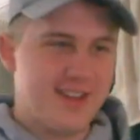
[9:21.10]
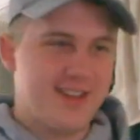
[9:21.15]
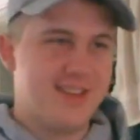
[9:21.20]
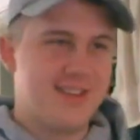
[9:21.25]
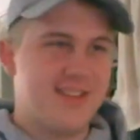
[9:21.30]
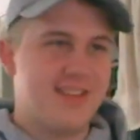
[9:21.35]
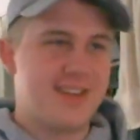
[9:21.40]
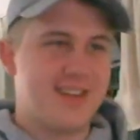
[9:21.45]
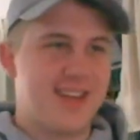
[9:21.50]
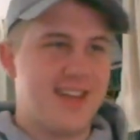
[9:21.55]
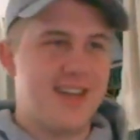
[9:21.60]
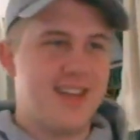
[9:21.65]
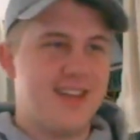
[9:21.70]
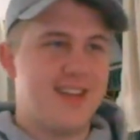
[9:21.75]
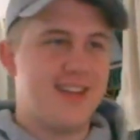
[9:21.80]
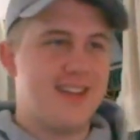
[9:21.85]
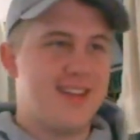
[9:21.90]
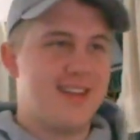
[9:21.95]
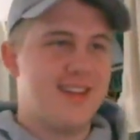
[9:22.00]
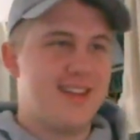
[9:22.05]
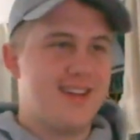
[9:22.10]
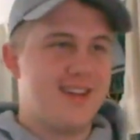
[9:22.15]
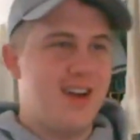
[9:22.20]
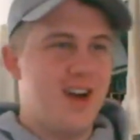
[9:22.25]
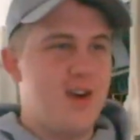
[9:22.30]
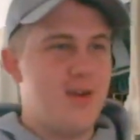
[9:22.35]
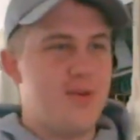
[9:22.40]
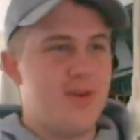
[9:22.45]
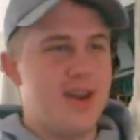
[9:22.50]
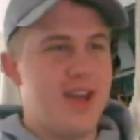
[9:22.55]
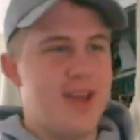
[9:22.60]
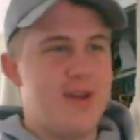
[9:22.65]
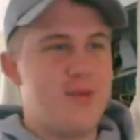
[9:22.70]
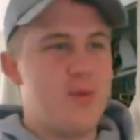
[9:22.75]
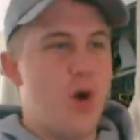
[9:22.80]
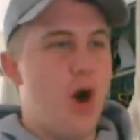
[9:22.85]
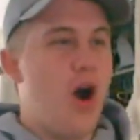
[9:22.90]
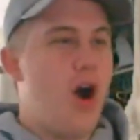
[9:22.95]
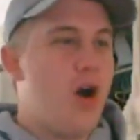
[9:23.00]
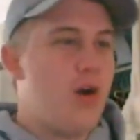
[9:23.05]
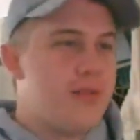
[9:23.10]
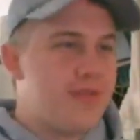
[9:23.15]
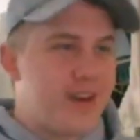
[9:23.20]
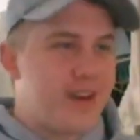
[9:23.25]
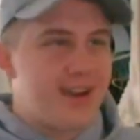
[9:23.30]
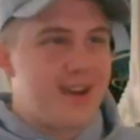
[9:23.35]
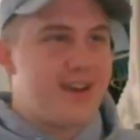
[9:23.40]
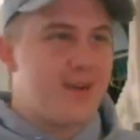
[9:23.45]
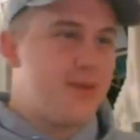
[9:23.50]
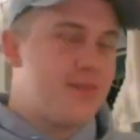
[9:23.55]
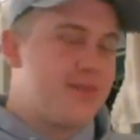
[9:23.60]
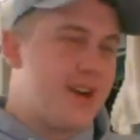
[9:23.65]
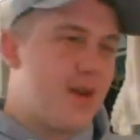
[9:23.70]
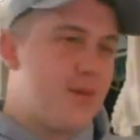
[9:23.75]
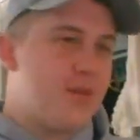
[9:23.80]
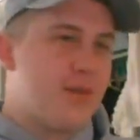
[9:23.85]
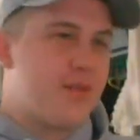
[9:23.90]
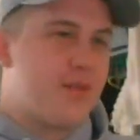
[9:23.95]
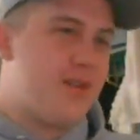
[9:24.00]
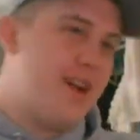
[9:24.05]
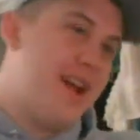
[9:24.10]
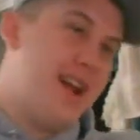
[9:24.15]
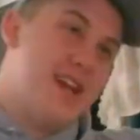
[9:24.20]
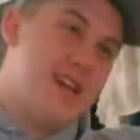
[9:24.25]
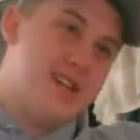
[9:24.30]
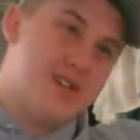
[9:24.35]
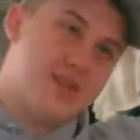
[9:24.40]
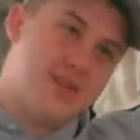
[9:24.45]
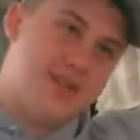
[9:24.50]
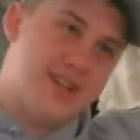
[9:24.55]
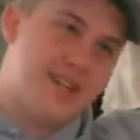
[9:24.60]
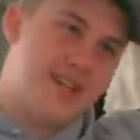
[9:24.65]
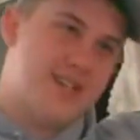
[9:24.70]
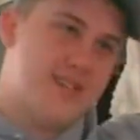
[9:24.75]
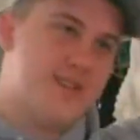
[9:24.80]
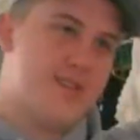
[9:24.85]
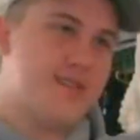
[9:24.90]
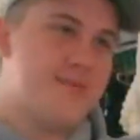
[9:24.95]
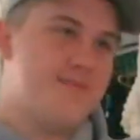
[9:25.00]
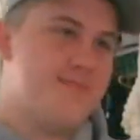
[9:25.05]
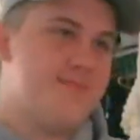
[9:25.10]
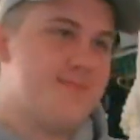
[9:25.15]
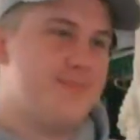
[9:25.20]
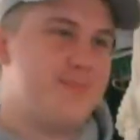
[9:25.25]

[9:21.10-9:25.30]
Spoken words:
like get. We've got a rover. Hey, Angel, how you doing?